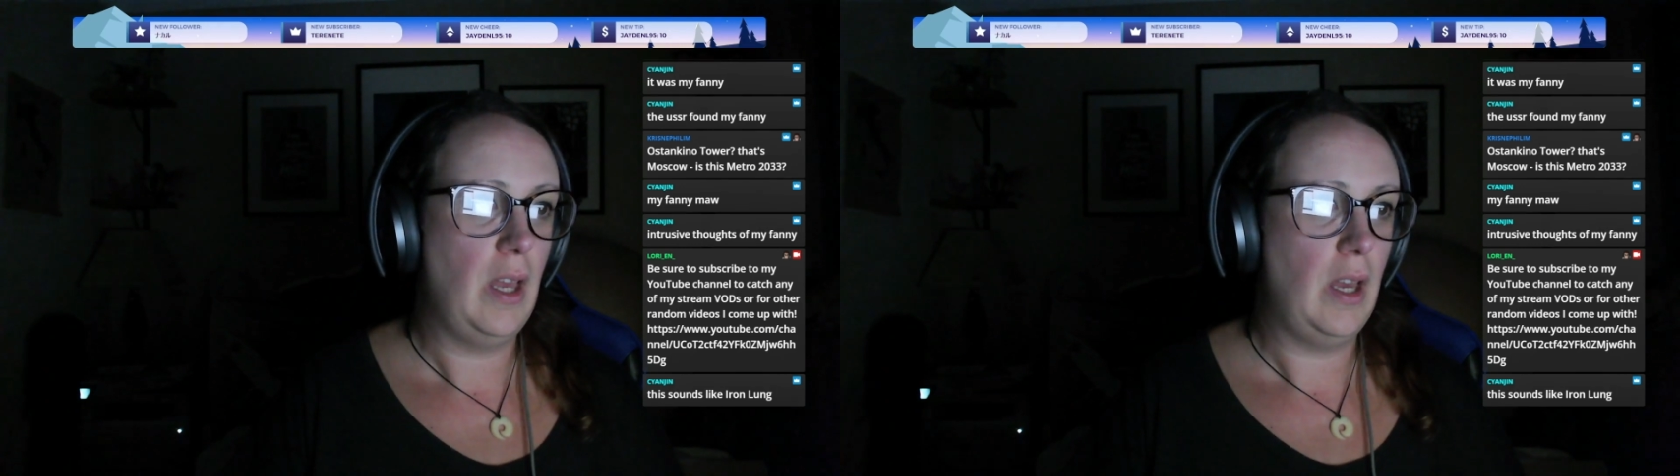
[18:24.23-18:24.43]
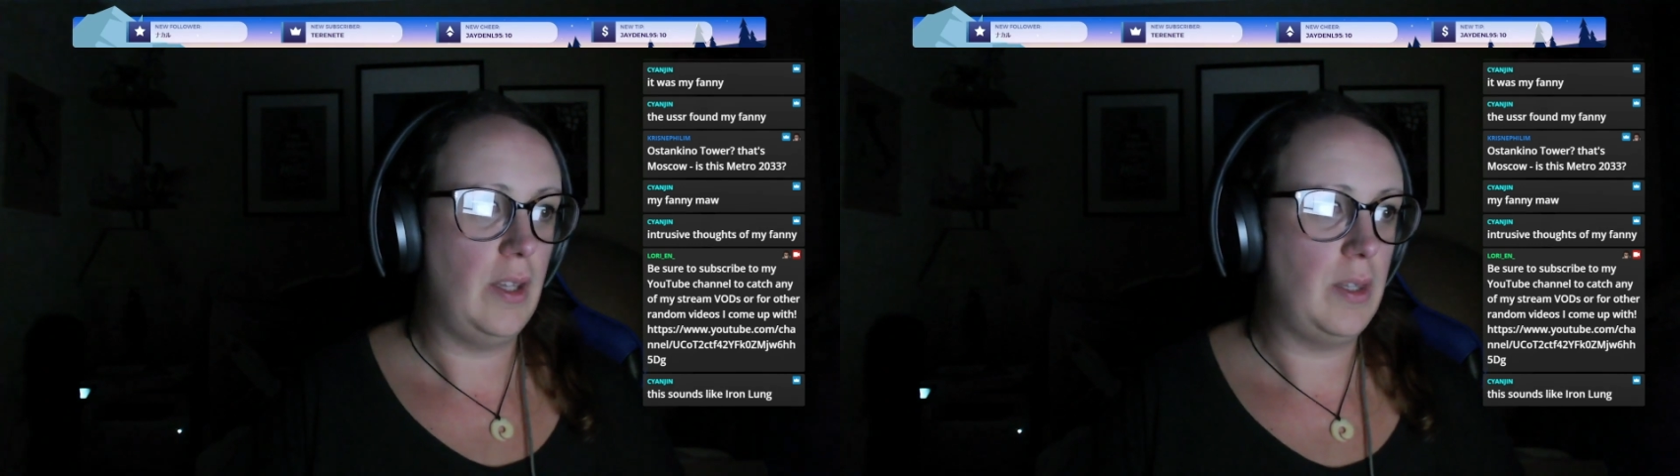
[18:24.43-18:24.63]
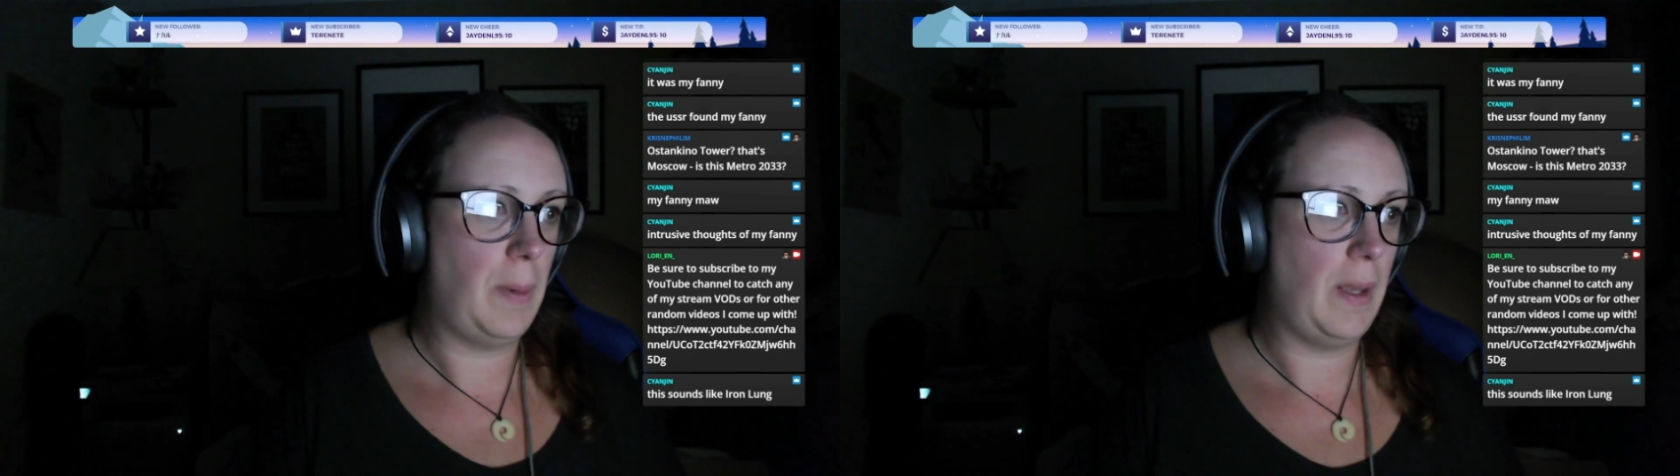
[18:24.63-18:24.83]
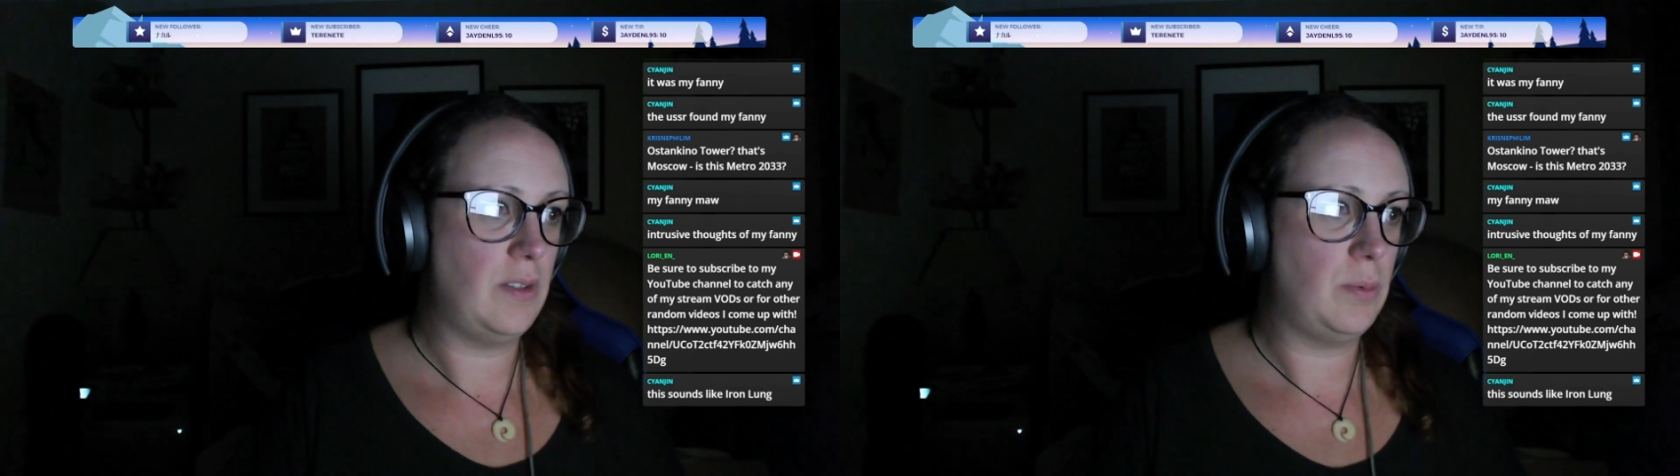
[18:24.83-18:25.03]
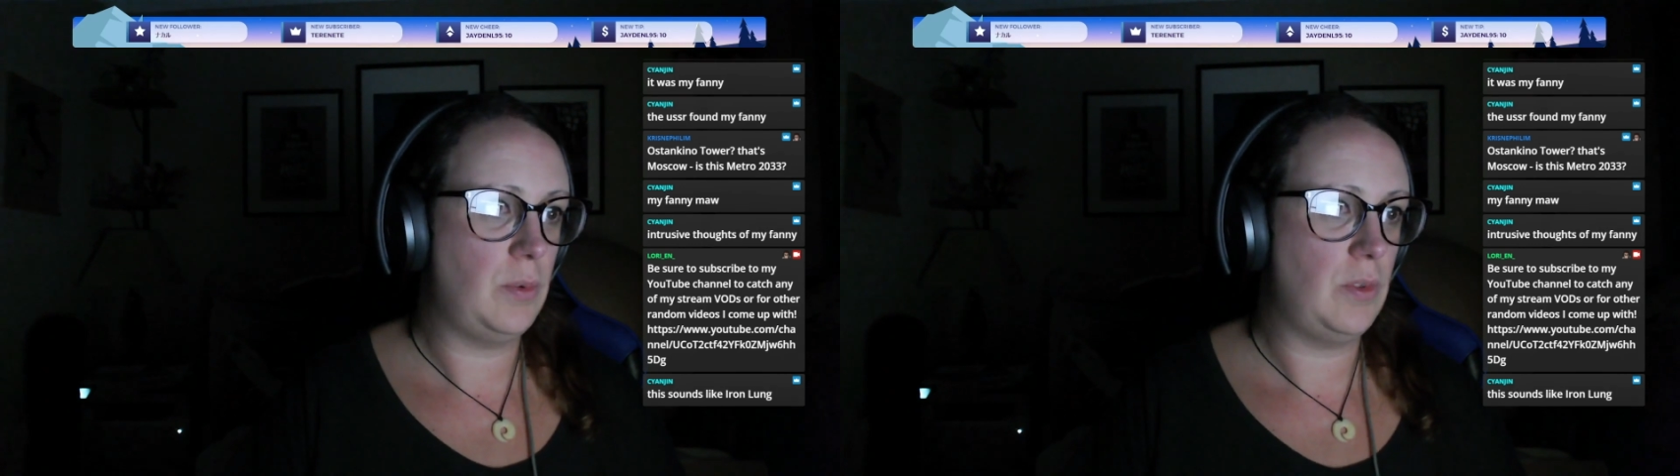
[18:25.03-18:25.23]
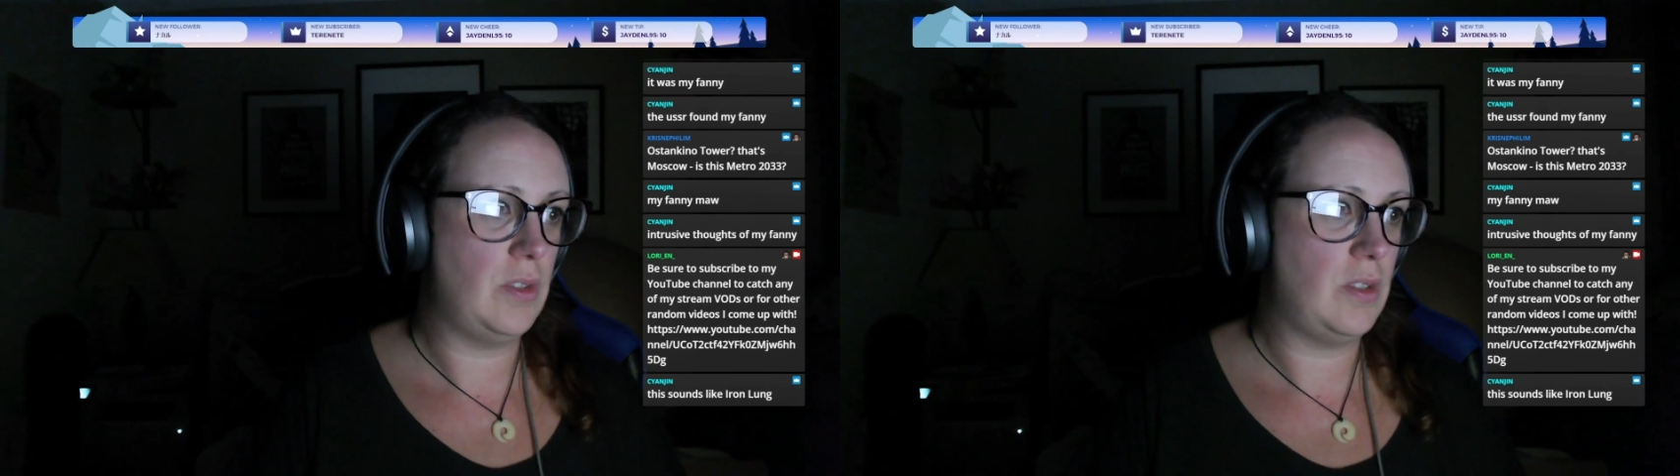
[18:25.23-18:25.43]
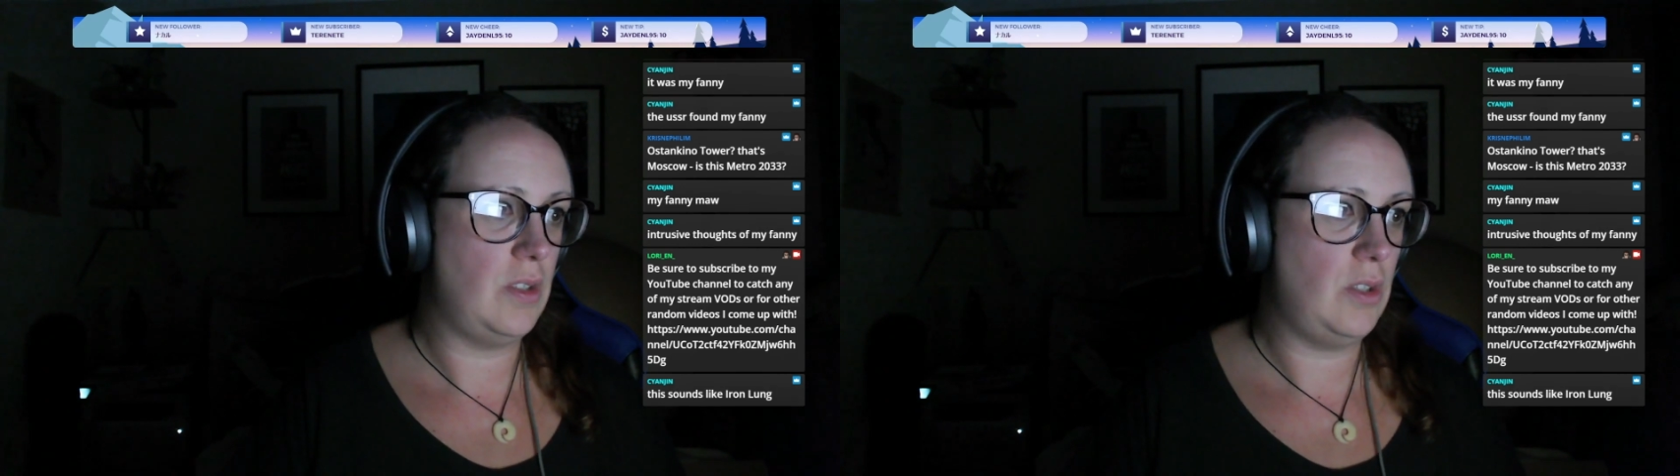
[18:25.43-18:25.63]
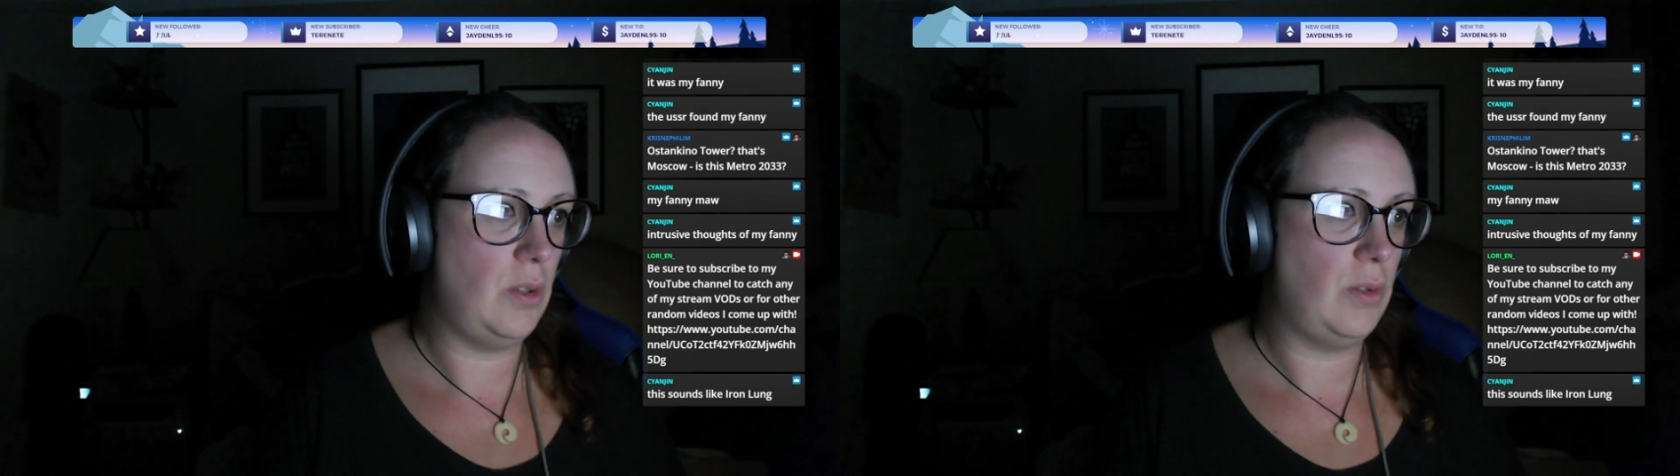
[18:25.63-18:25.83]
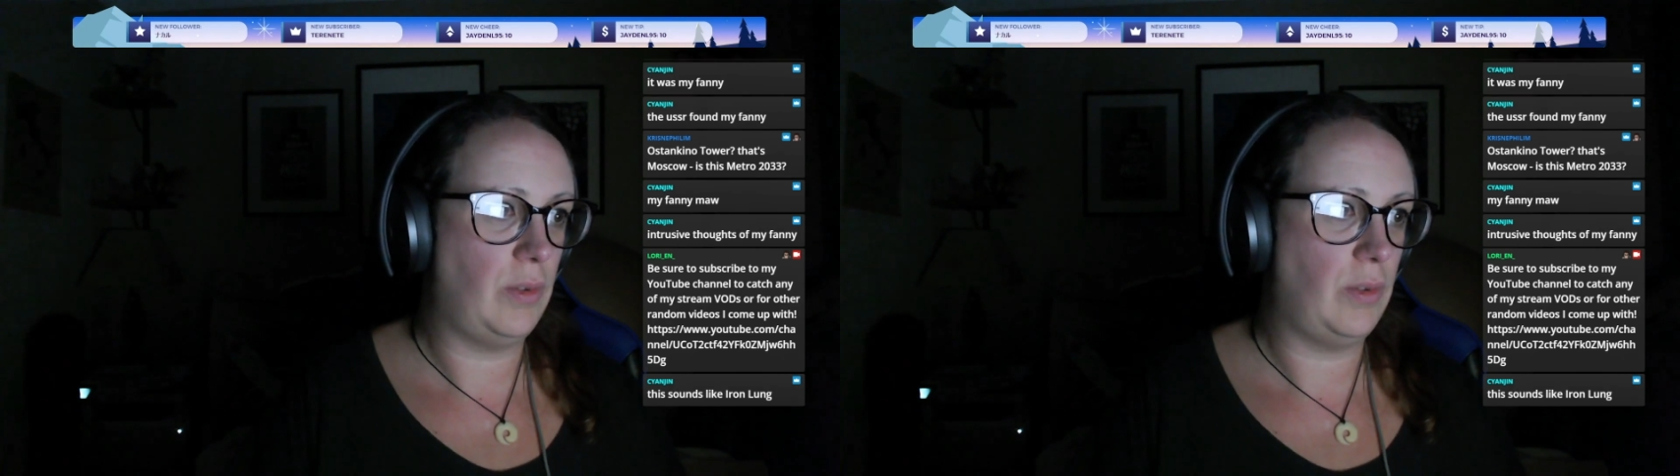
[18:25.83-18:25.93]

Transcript: and the place was used for